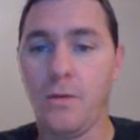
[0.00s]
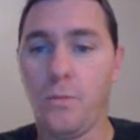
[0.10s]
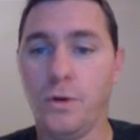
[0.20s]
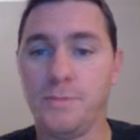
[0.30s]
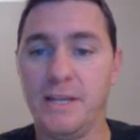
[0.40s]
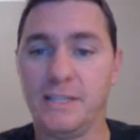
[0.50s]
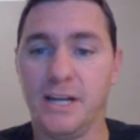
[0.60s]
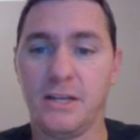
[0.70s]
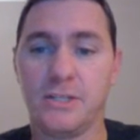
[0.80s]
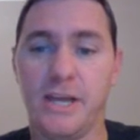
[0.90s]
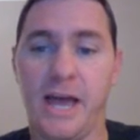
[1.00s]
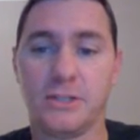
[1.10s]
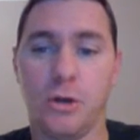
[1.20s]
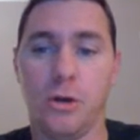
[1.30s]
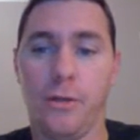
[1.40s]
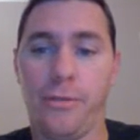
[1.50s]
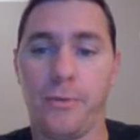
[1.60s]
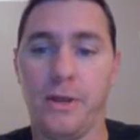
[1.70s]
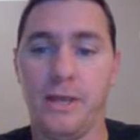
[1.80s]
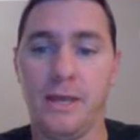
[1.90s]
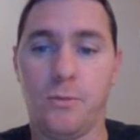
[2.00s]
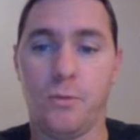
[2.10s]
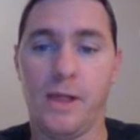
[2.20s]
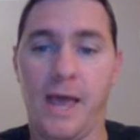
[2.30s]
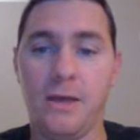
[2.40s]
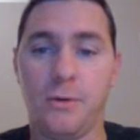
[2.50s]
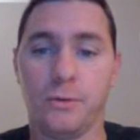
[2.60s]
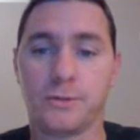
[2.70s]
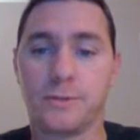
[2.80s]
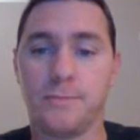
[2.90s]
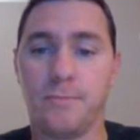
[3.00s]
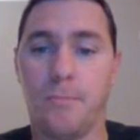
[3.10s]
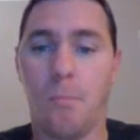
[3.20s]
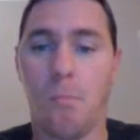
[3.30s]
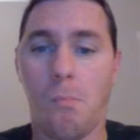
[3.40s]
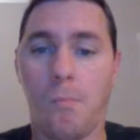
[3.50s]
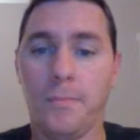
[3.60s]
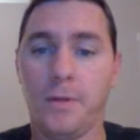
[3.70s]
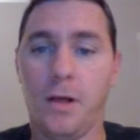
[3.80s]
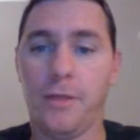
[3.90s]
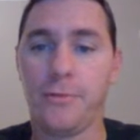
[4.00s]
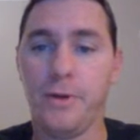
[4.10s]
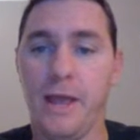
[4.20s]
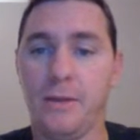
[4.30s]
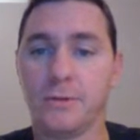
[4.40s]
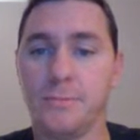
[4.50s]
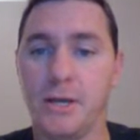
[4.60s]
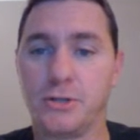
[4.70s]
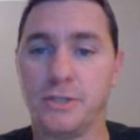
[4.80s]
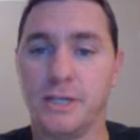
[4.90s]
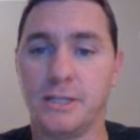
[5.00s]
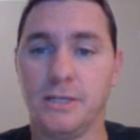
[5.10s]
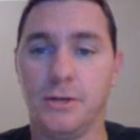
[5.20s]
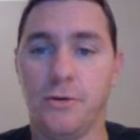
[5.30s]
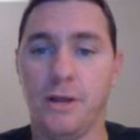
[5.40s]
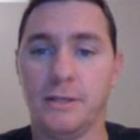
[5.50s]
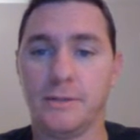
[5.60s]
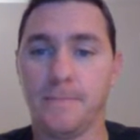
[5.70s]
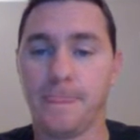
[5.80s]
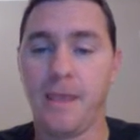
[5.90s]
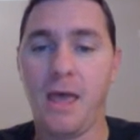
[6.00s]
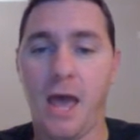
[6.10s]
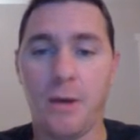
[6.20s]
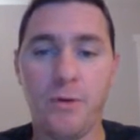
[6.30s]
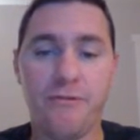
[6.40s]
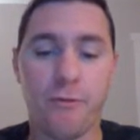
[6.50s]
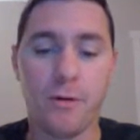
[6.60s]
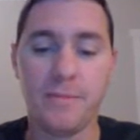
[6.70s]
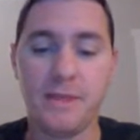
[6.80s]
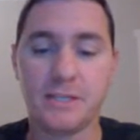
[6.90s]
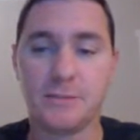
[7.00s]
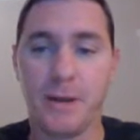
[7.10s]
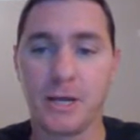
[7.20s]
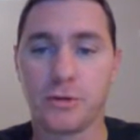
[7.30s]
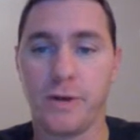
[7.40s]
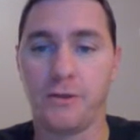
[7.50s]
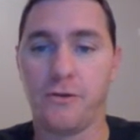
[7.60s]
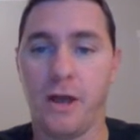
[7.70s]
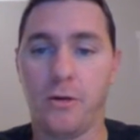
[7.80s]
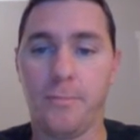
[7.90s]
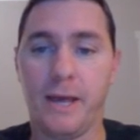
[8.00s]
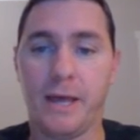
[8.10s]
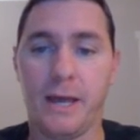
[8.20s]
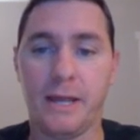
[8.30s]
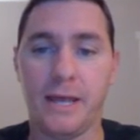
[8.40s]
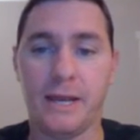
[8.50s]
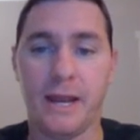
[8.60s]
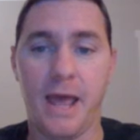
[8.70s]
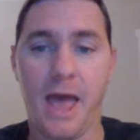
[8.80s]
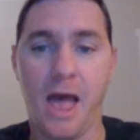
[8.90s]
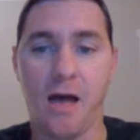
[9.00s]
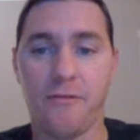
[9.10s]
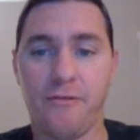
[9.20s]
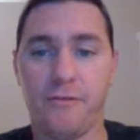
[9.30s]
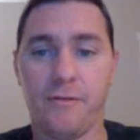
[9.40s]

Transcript: which means it also has all three equal angles. All three angles measure 60 degrees. And we form this special right triangle by cutting it in half.